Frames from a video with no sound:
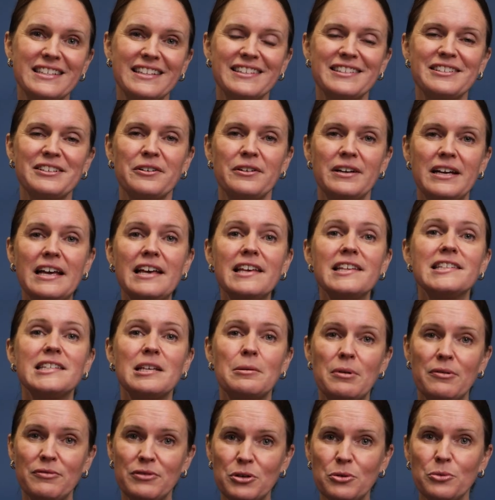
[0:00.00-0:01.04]
And so
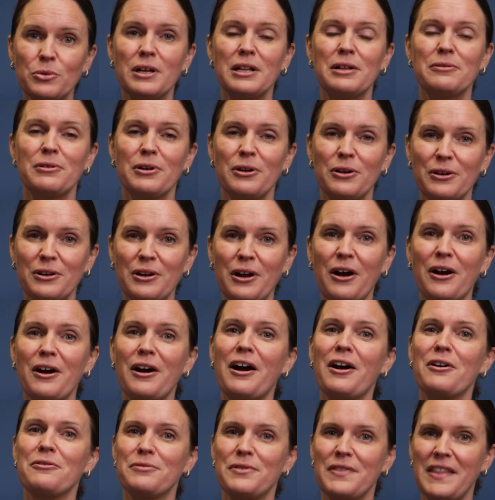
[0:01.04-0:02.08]
some of you will have heard our
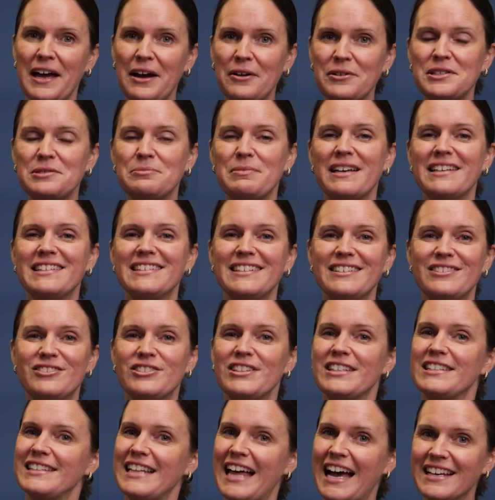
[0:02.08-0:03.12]
Heart for the House message
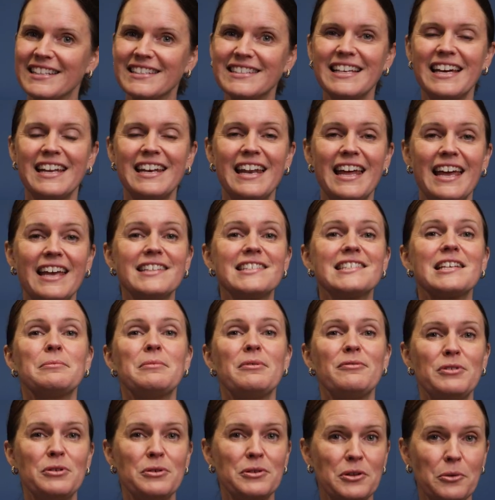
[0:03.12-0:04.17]
this last Sunday.
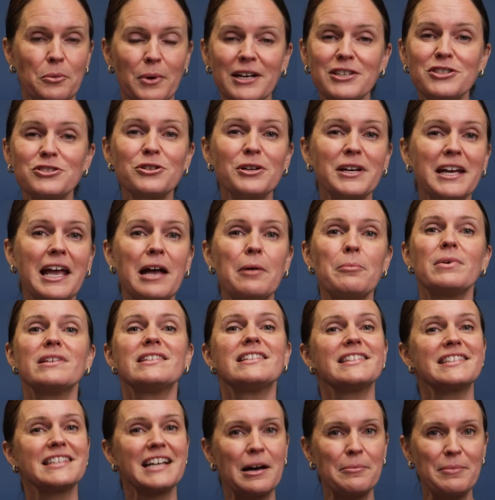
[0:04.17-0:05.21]
Some of you at the West Shore
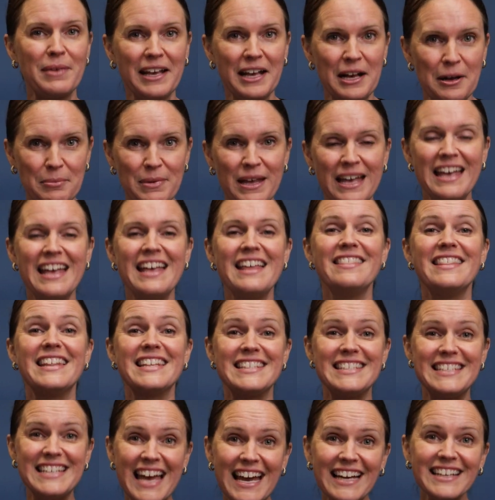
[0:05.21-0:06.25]
campus, it's coming up
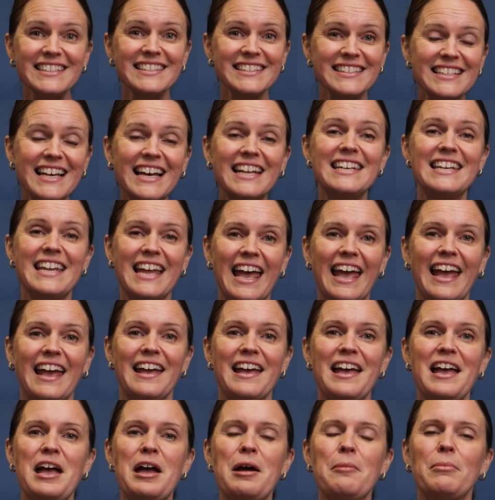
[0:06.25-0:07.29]
this next
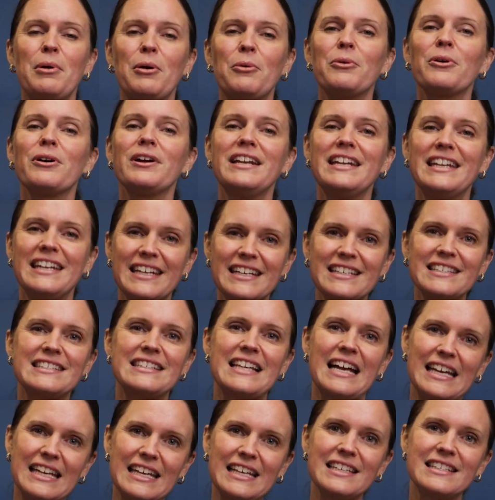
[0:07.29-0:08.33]
Sunday. But we're in an
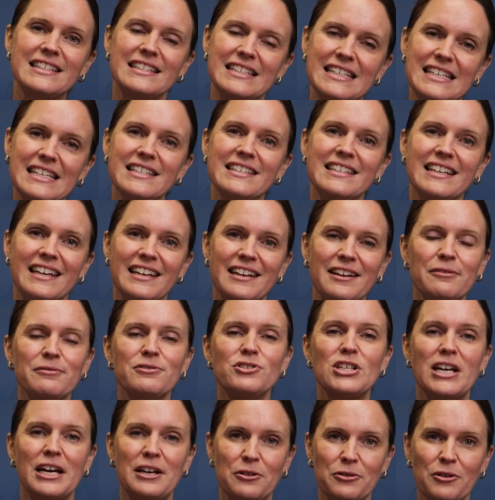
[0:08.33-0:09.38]
exciting season of
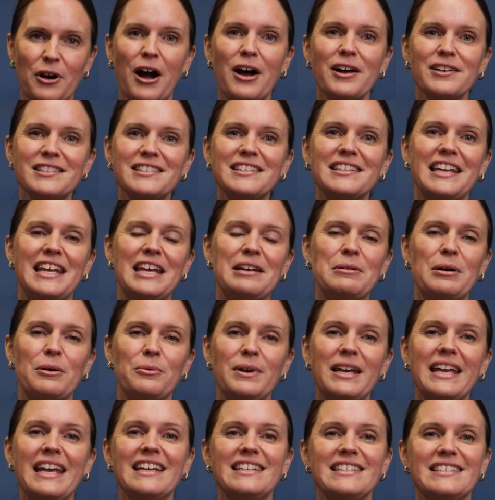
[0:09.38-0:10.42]
generosity where
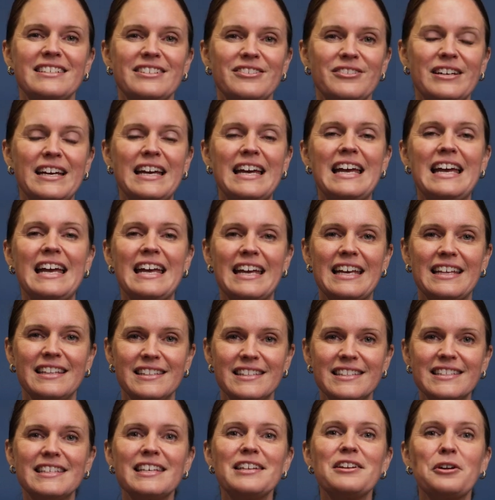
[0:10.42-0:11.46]
we get to
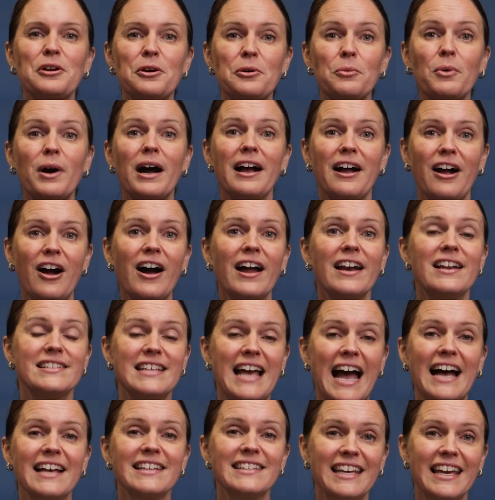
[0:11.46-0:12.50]
consider what God is
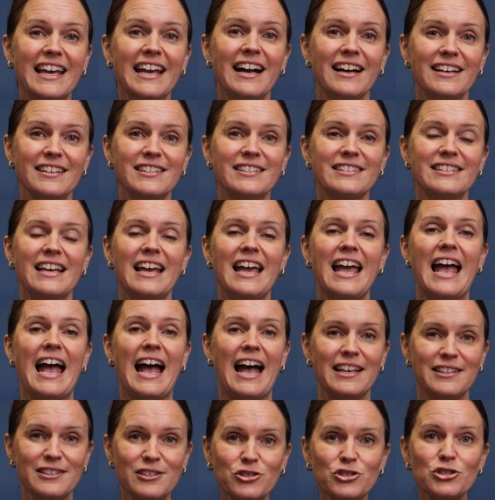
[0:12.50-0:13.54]
asking us
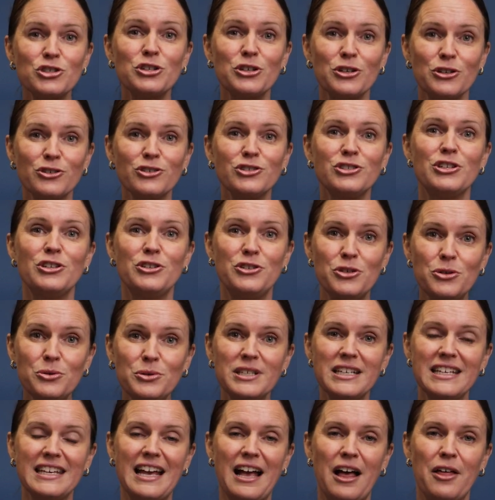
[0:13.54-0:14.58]
as a church to do
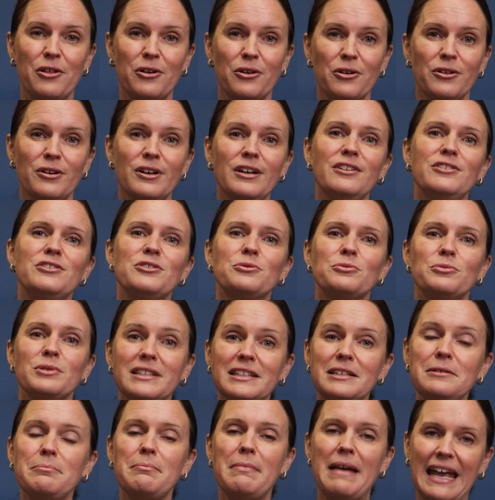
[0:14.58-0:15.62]
together to
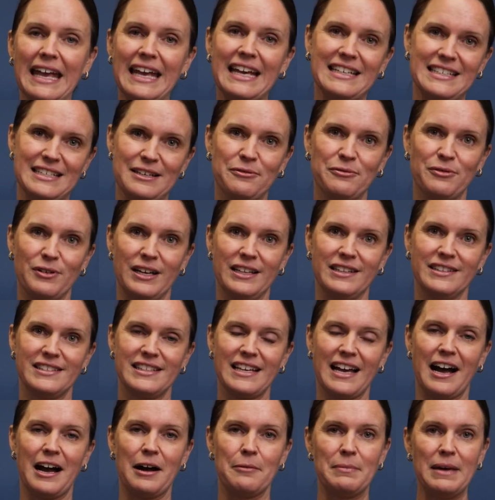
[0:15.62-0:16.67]
really make a
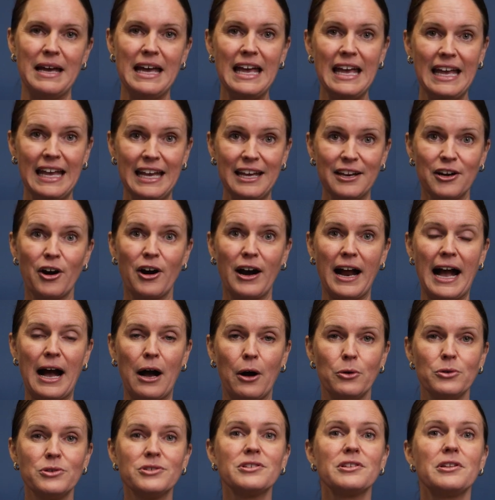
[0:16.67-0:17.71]
difference um, in our
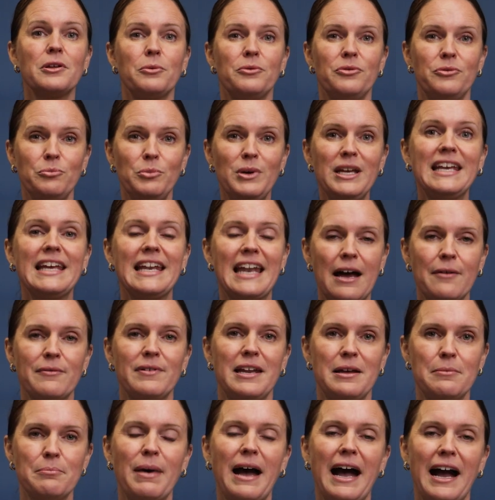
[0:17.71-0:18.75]
house so that we can have
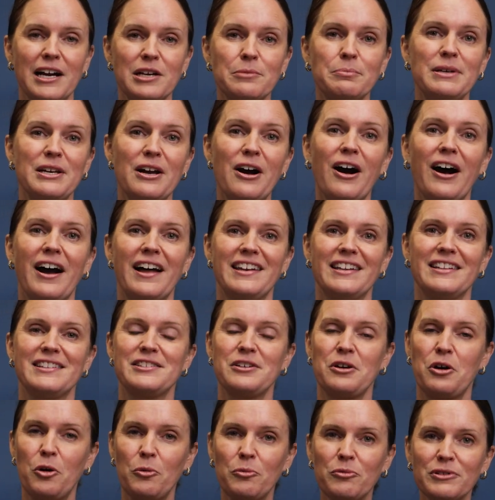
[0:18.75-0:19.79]
an impact beyond. And
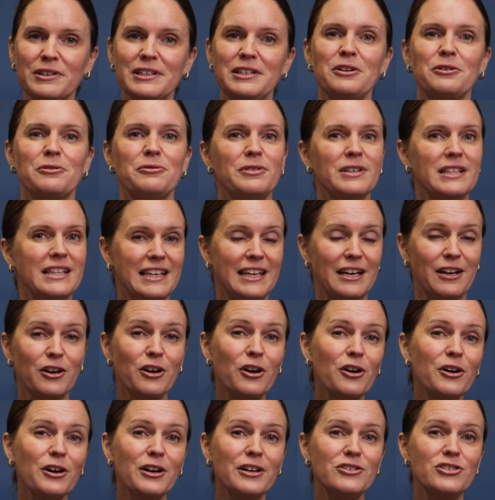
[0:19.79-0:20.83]
so hopefully you're feeling
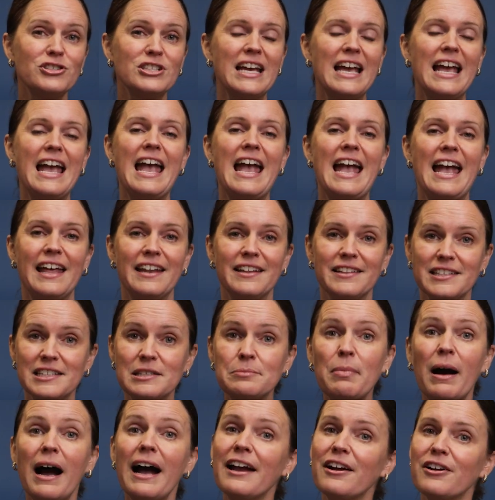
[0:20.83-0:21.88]
encouraged and
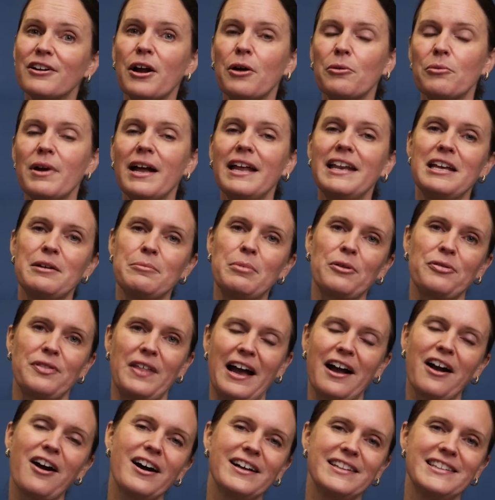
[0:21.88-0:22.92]
inspired already about
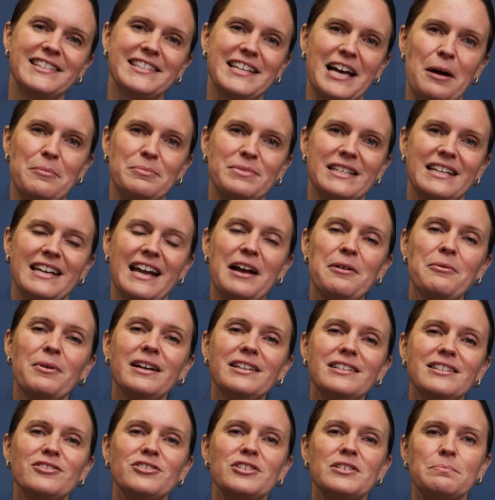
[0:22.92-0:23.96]
that concept. And I
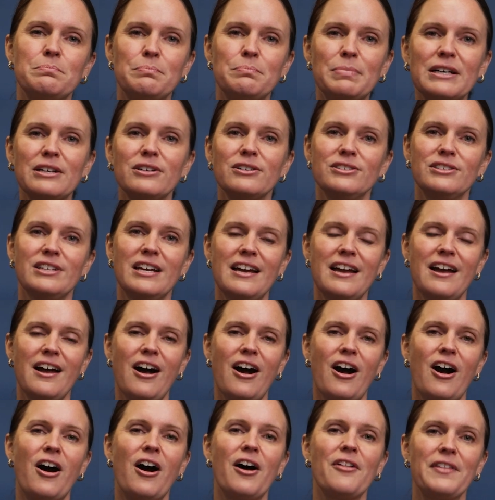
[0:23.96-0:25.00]
want to just build
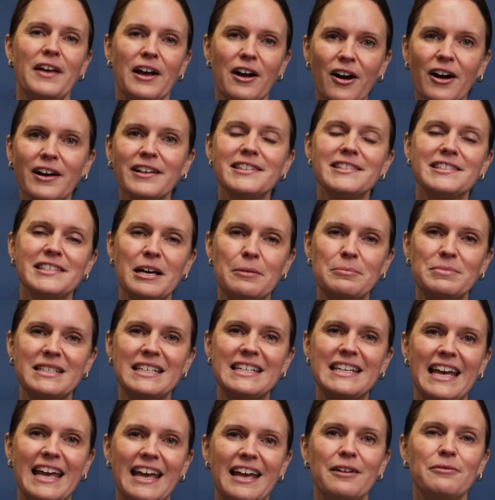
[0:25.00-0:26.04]
on the concept
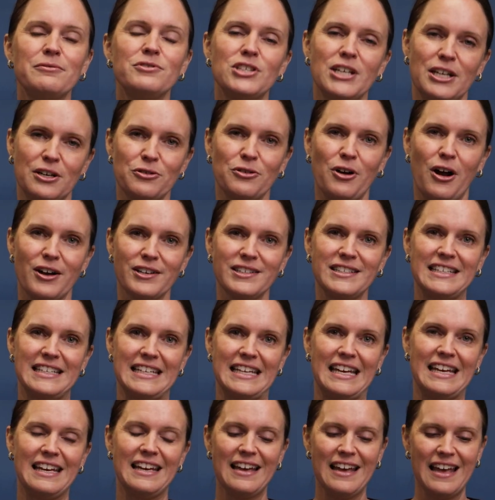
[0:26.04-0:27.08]
today of
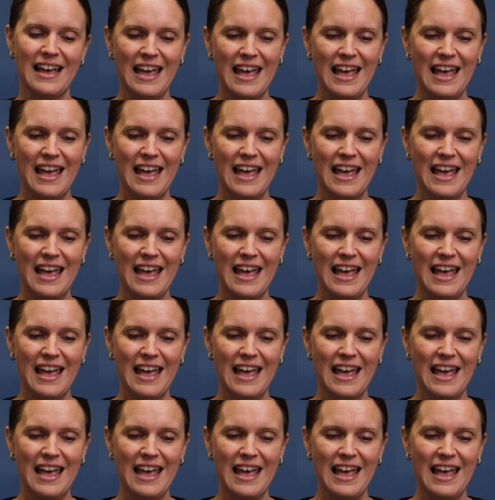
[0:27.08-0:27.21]
generosity.